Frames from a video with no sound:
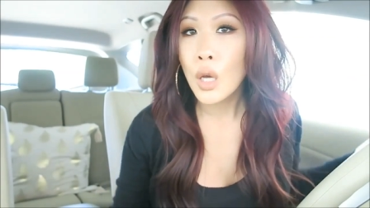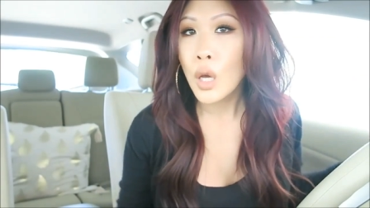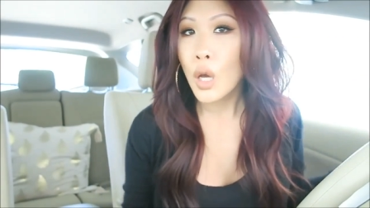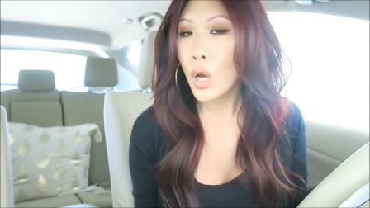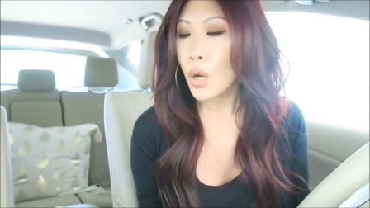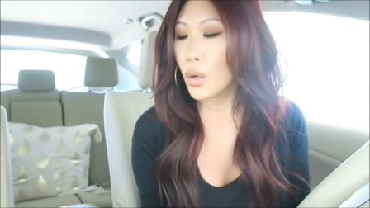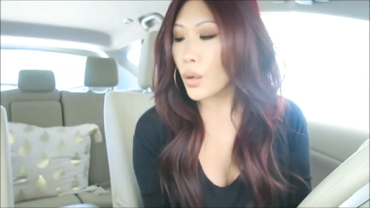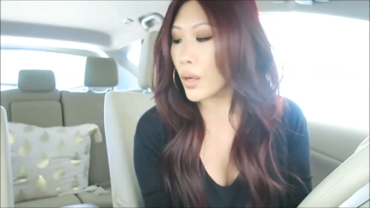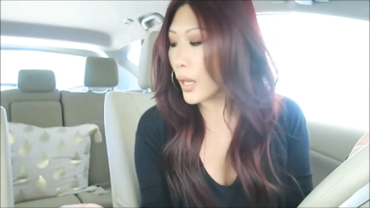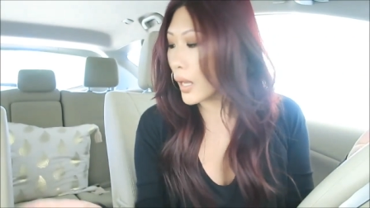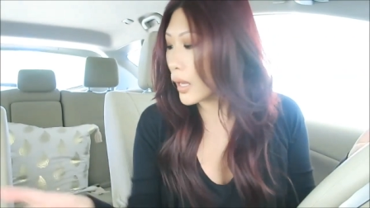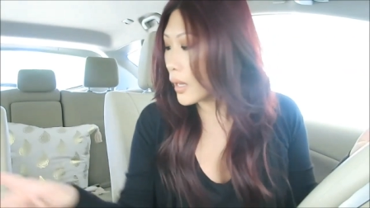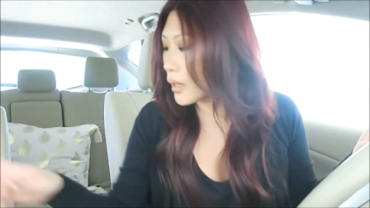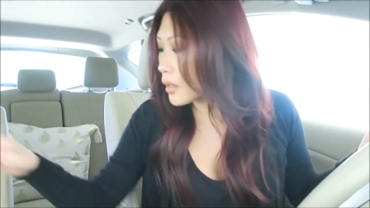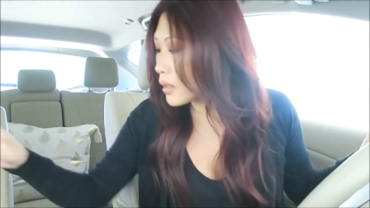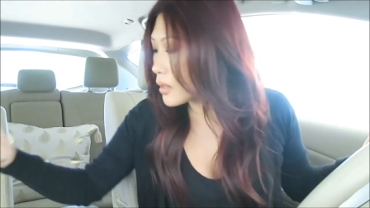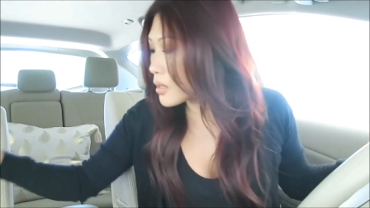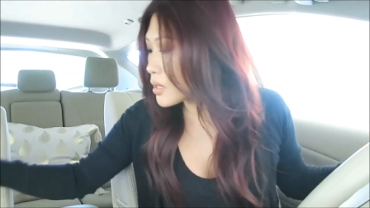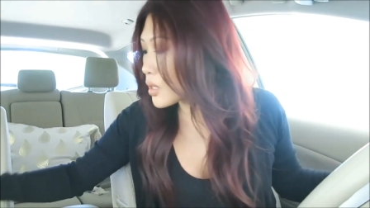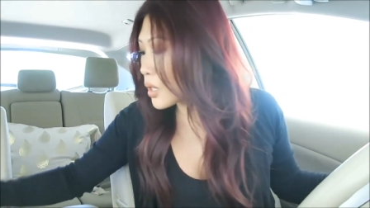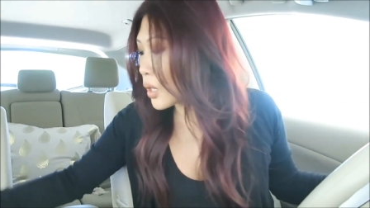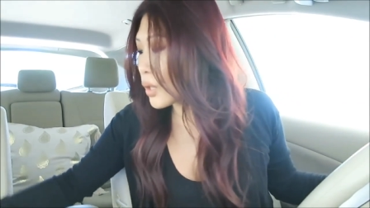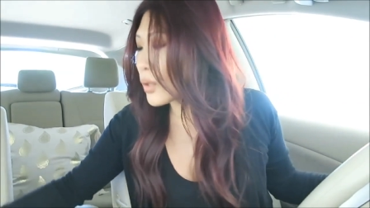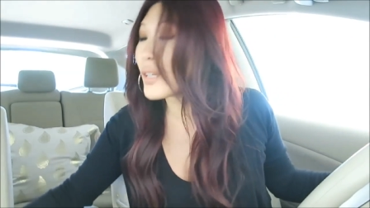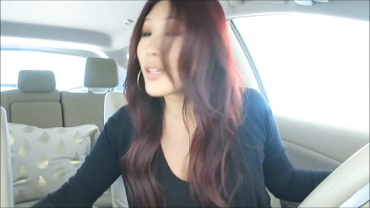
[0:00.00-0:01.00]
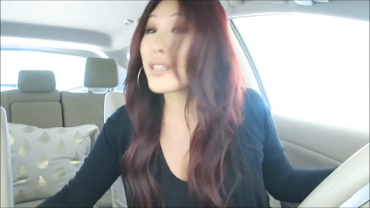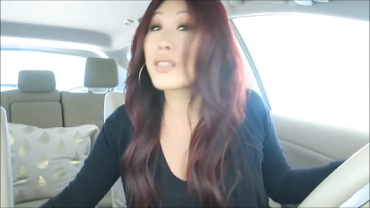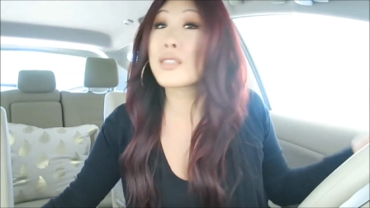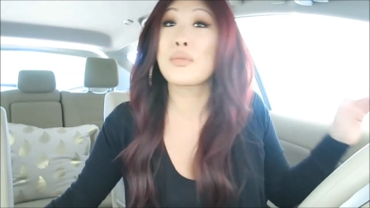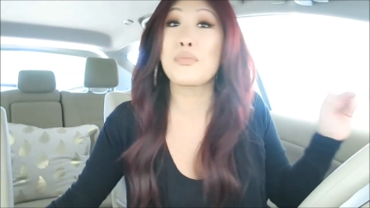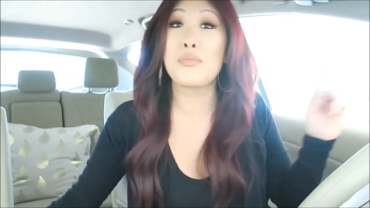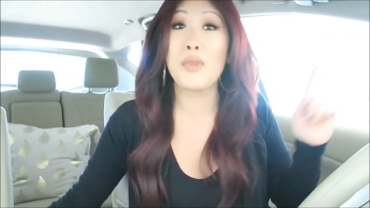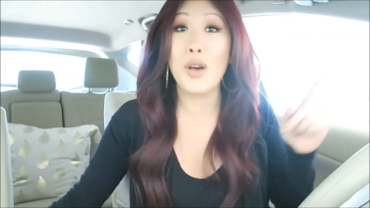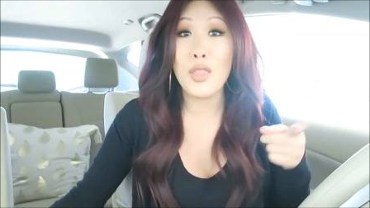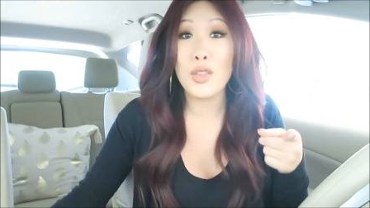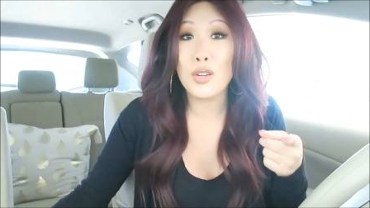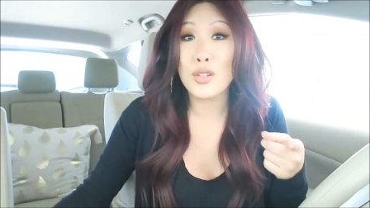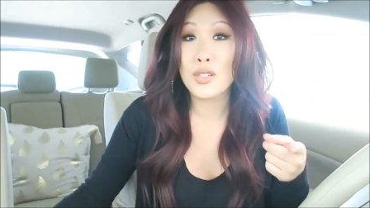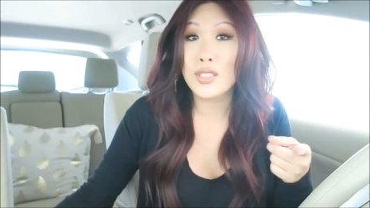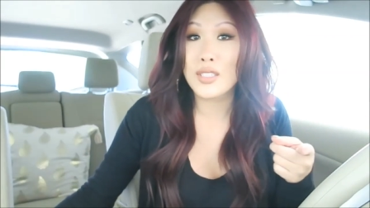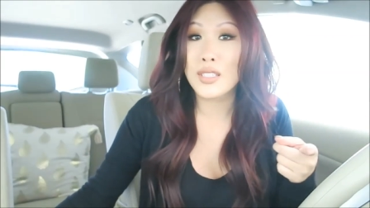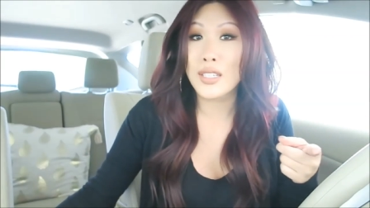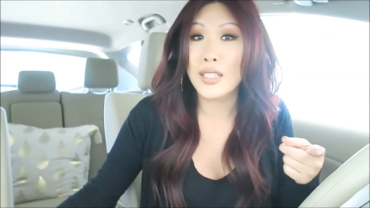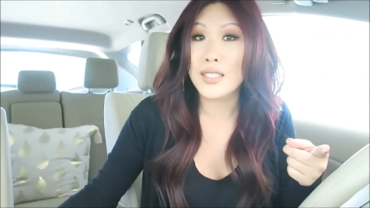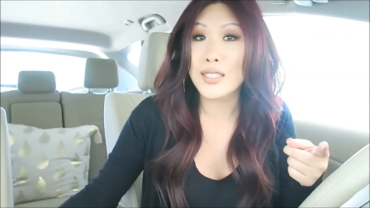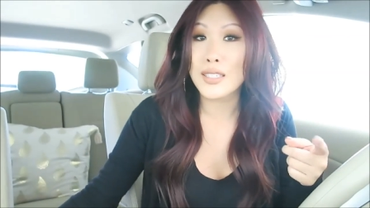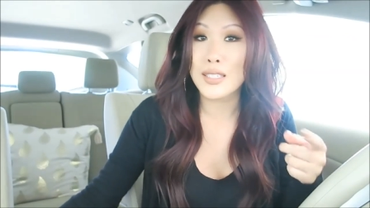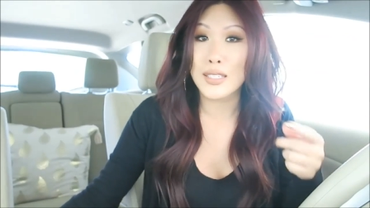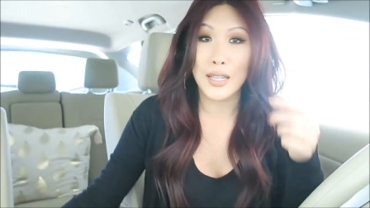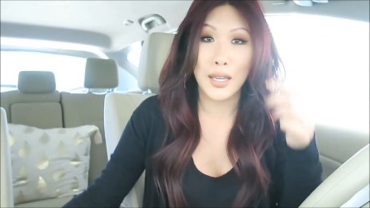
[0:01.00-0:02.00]
Okay, so it's Mother's
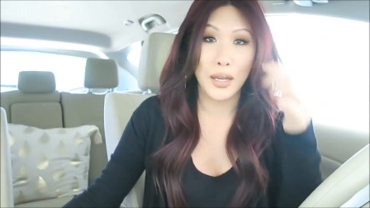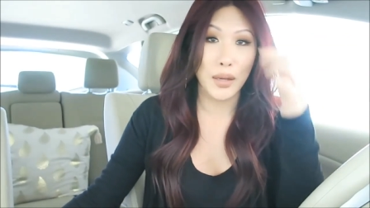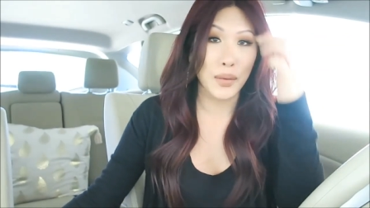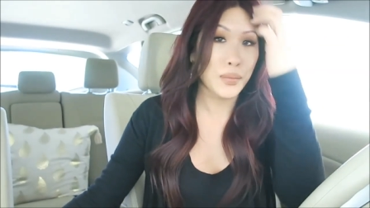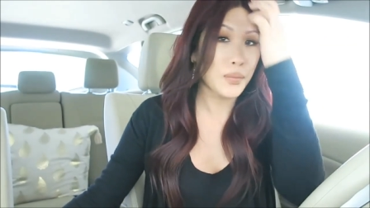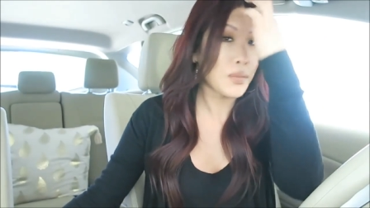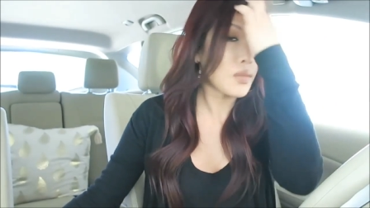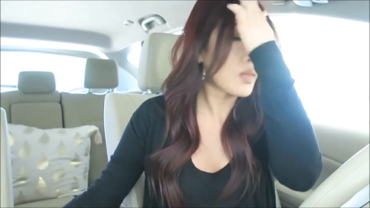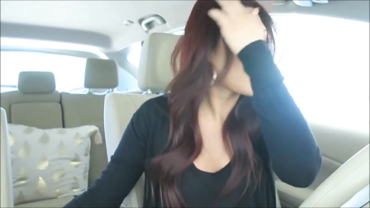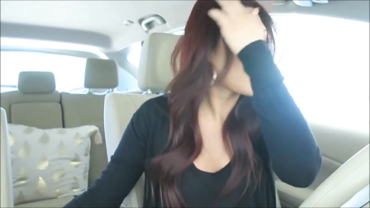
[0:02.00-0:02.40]
Day today.